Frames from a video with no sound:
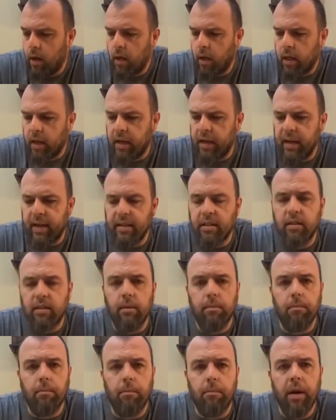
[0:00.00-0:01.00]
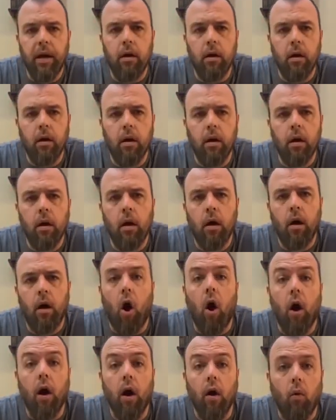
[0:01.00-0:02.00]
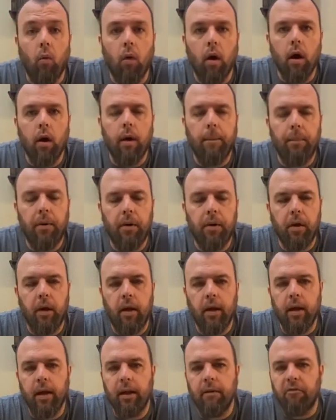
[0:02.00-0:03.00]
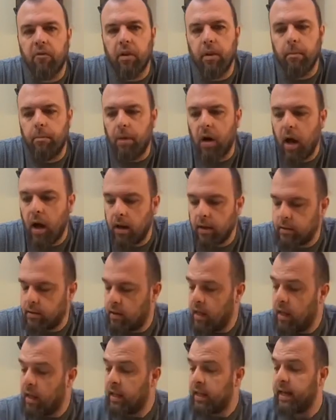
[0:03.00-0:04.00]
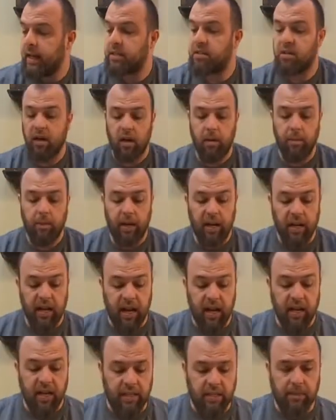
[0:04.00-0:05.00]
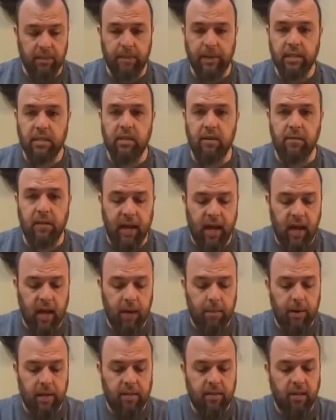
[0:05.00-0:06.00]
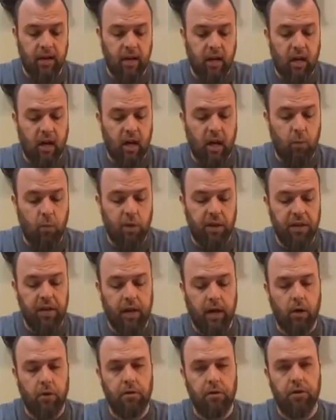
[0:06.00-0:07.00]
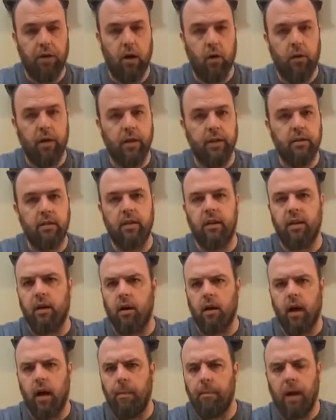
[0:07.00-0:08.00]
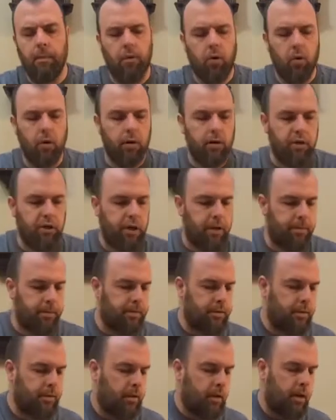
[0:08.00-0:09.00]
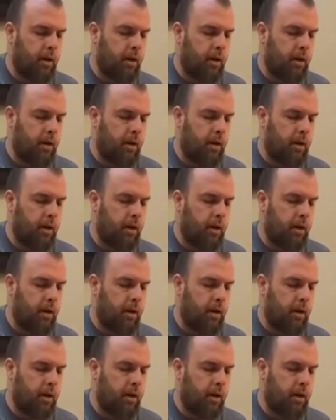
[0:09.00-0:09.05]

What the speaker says: to get some better artwork put on it and for the box. It's going to be an inexpensive game. It's going to come with health tokens that are not my poker chips.